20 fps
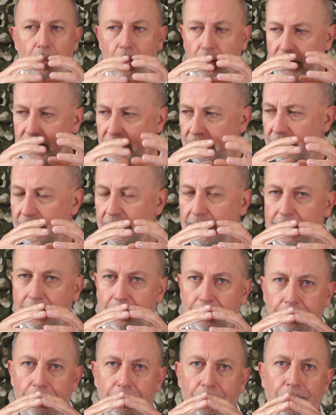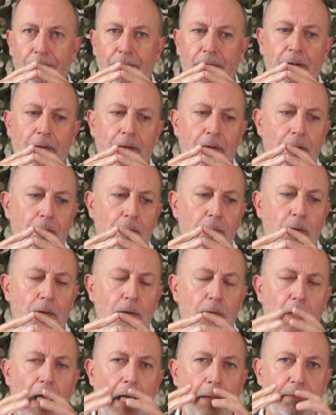Honestly,
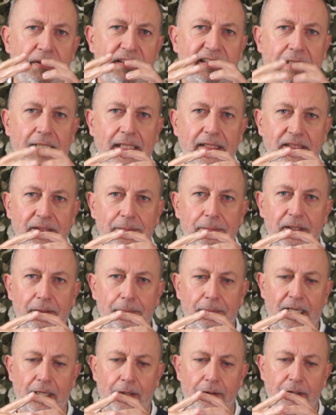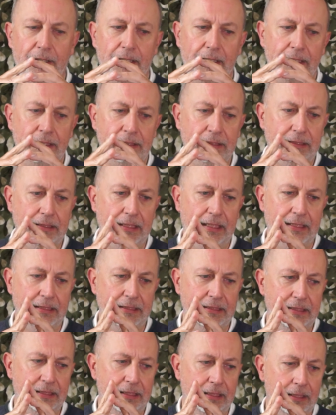what upsets me about this
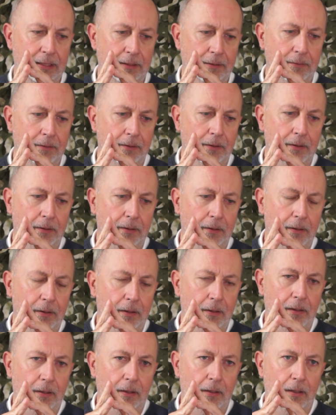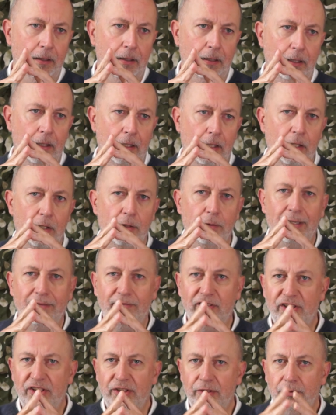is that
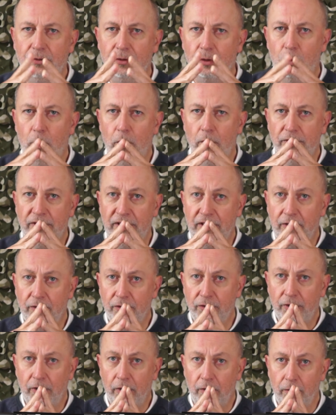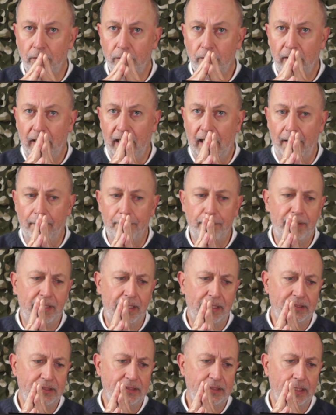whoever's doing quality control at
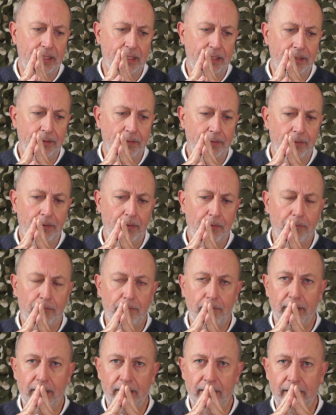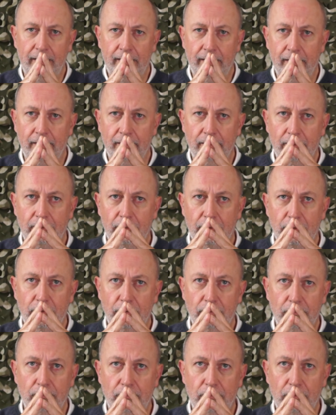BSA really
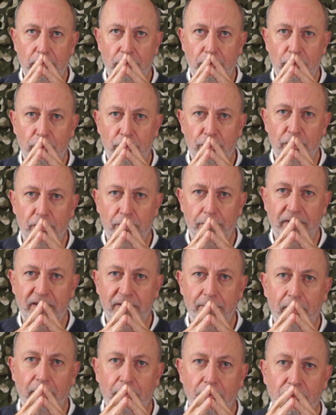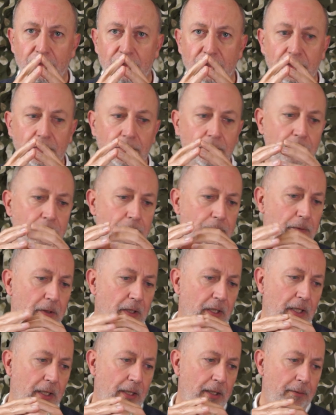should be spoken to,
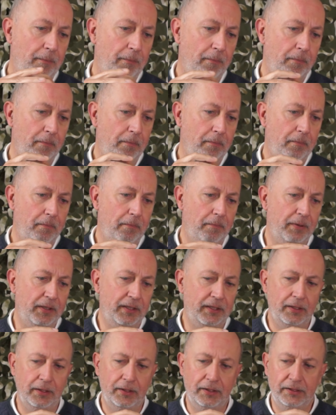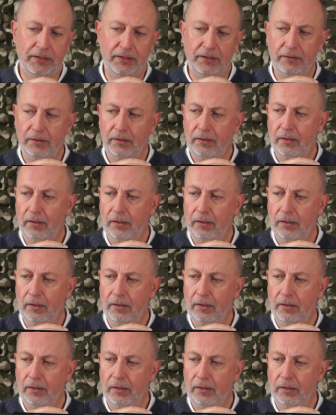because